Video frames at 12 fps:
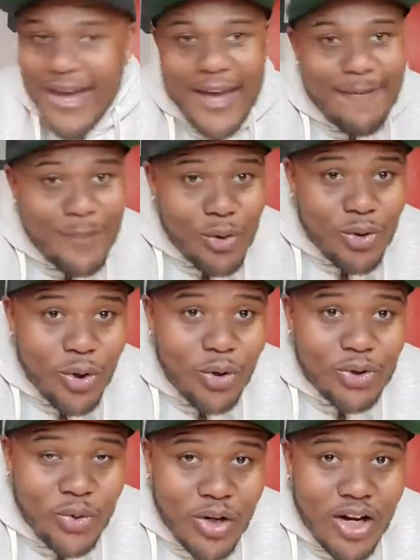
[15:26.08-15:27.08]
If you
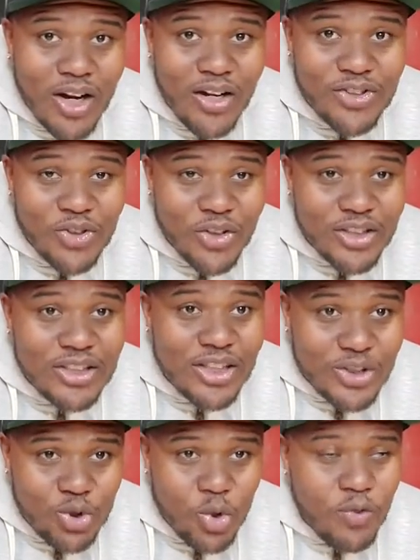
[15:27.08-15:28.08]
go to a concert and
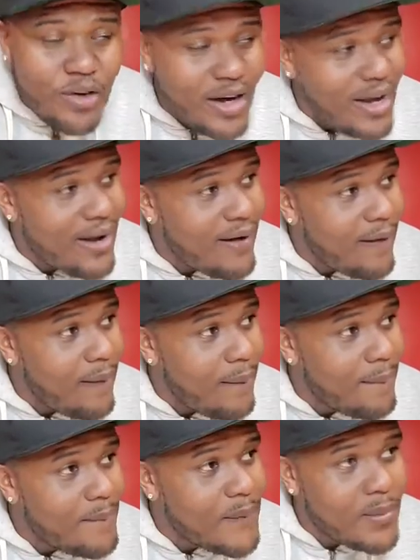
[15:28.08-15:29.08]
see
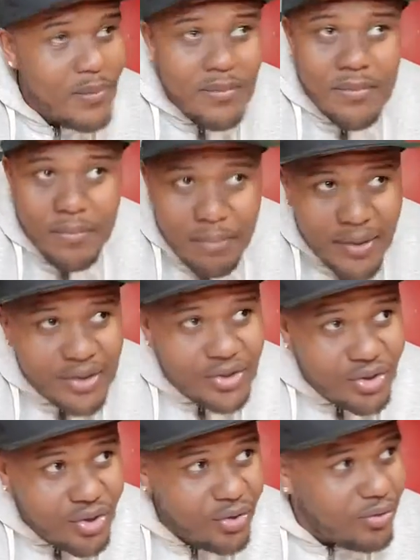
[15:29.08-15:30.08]
Juvenile,
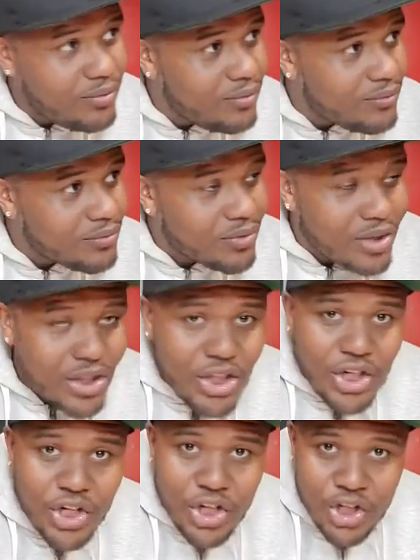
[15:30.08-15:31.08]
Mystical,
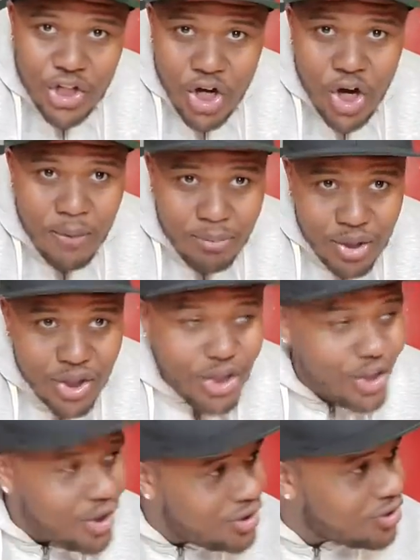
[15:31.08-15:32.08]
the Young
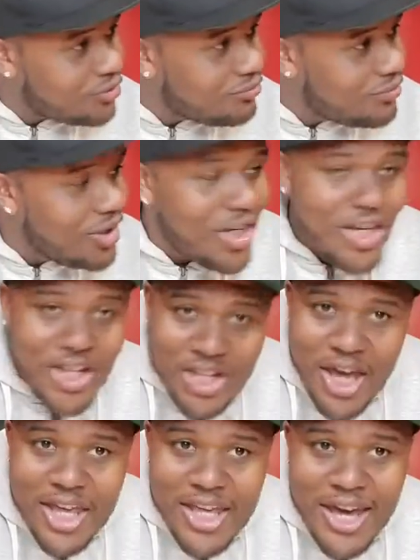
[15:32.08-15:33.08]
Bloods, the
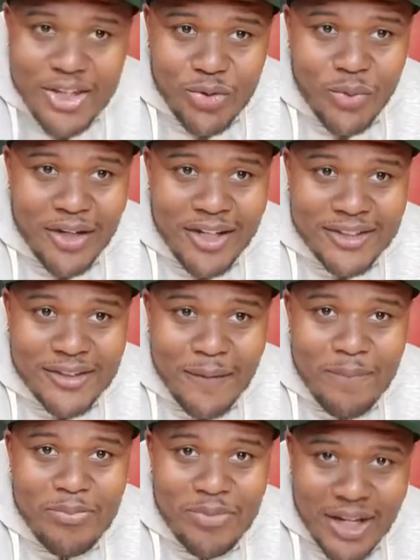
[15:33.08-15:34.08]
Yang Yang Twins,
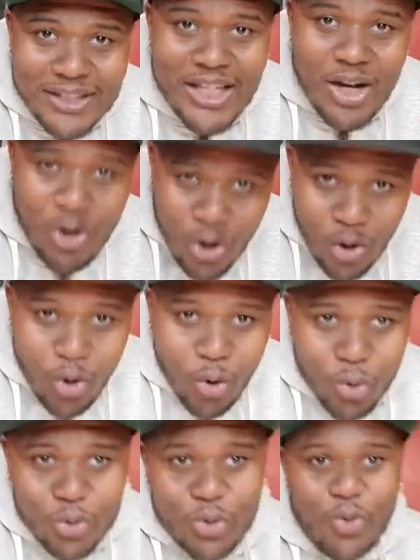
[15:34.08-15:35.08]
that's now an
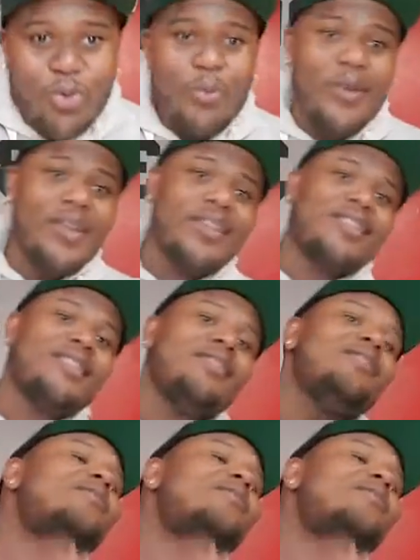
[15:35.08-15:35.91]
old school mix.